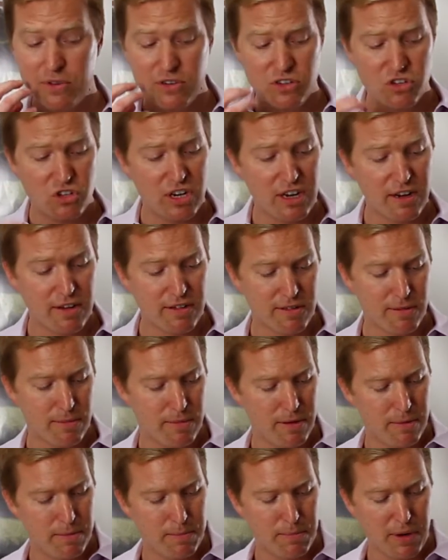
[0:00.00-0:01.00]
cheeks
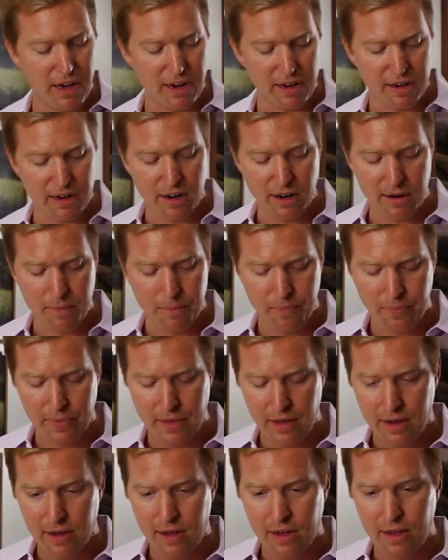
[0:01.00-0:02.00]
pucker.
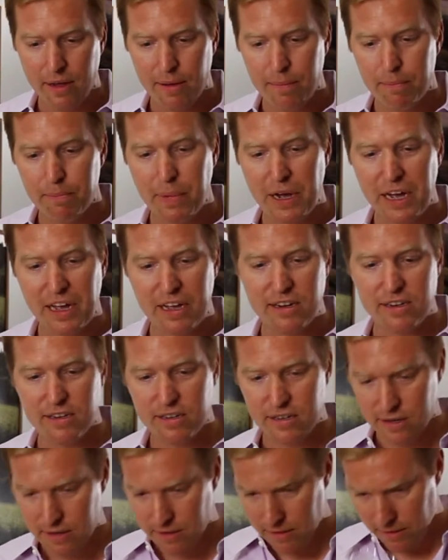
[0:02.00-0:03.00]
But